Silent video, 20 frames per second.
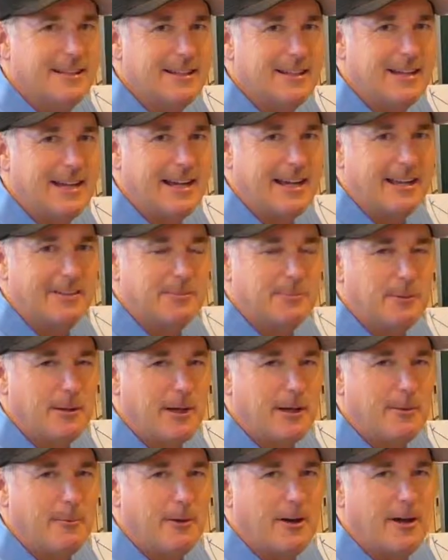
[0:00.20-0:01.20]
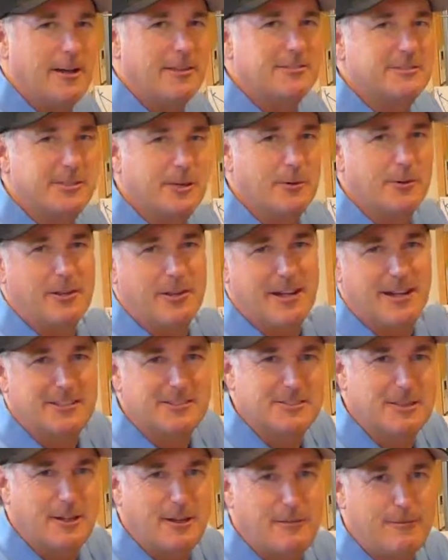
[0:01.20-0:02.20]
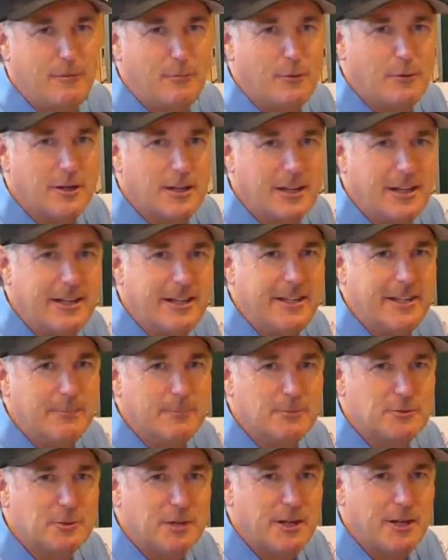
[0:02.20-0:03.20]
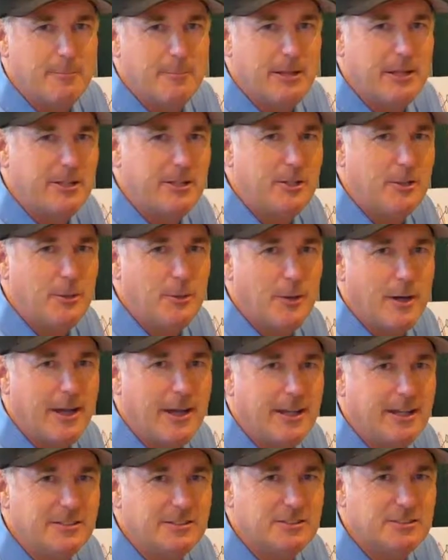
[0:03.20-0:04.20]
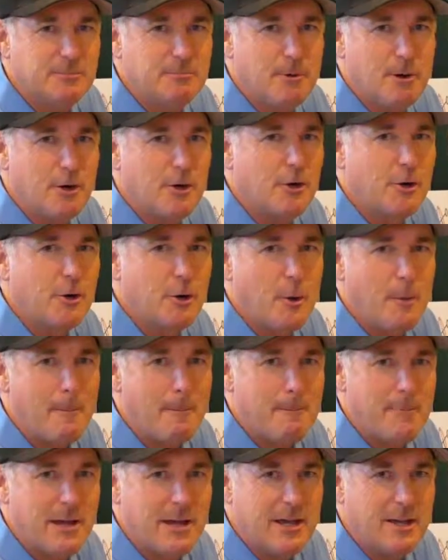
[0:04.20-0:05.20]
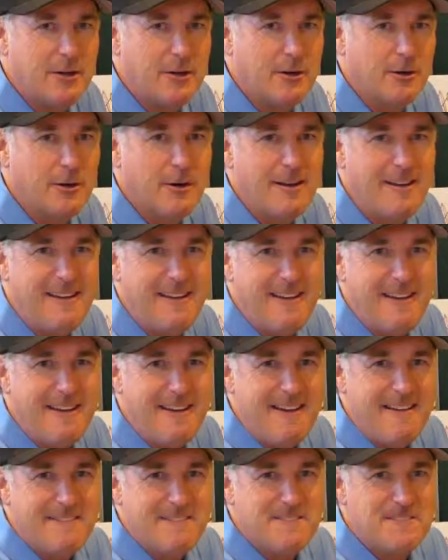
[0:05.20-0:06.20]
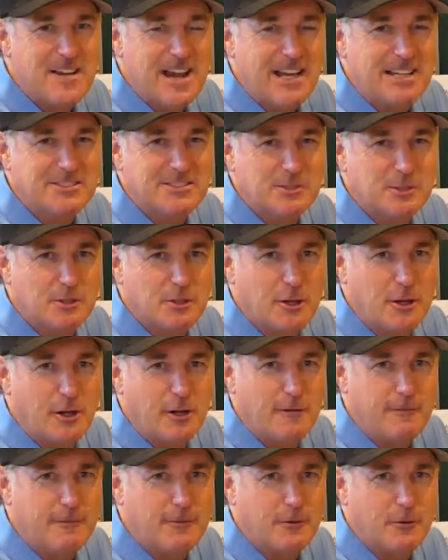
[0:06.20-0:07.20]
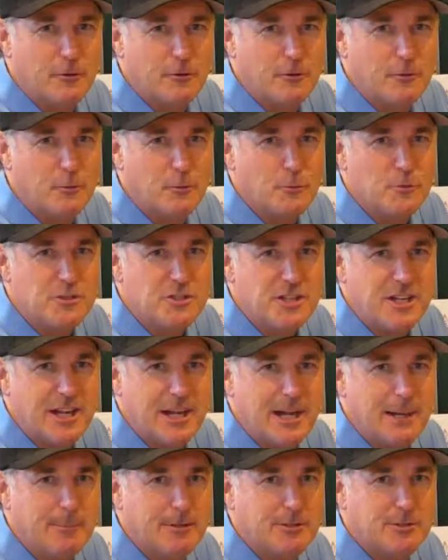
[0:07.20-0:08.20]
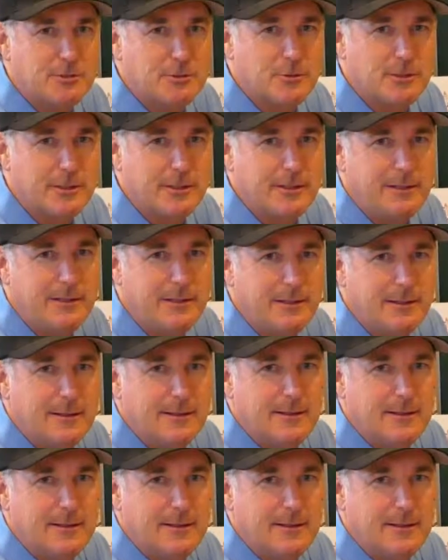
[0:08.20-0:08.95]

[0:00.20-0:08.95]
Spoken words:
Hi, it's Bob Haas here with Haas Golf 180. I'm trying to make you a smarter, better, faster golfer through geometry.